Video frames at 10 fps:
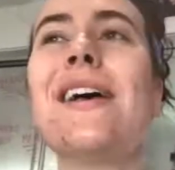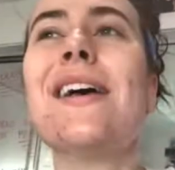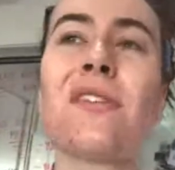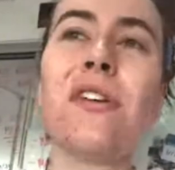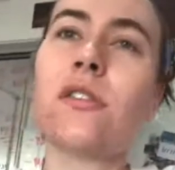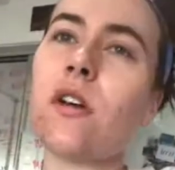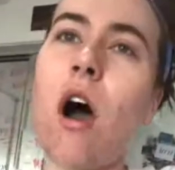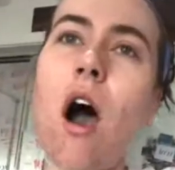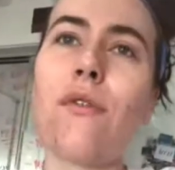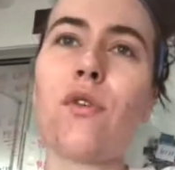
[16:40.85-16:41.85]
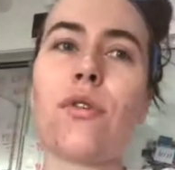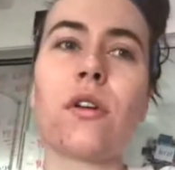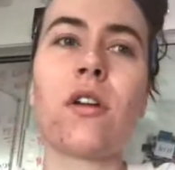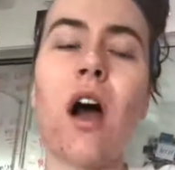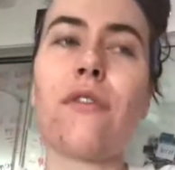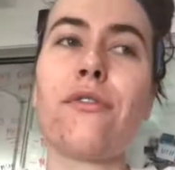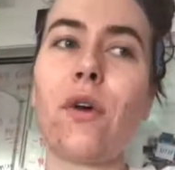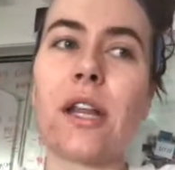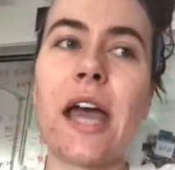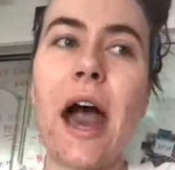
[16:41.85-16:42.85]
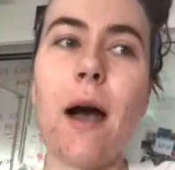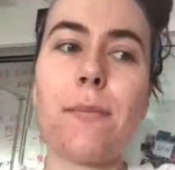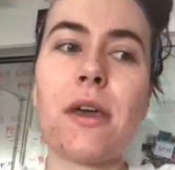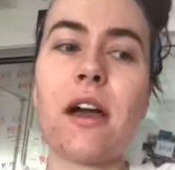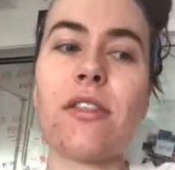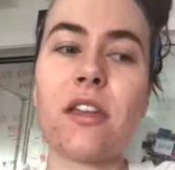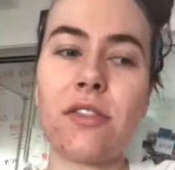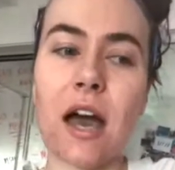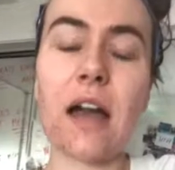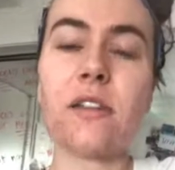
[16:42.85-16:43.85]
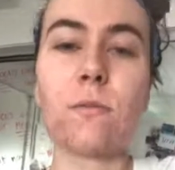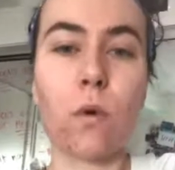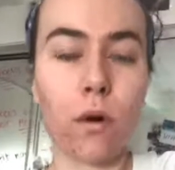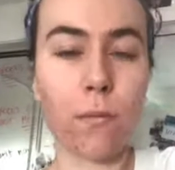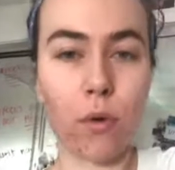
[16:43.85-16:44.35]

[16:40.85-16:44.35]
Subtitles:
something feels off, or they're not fully happy. I think that is more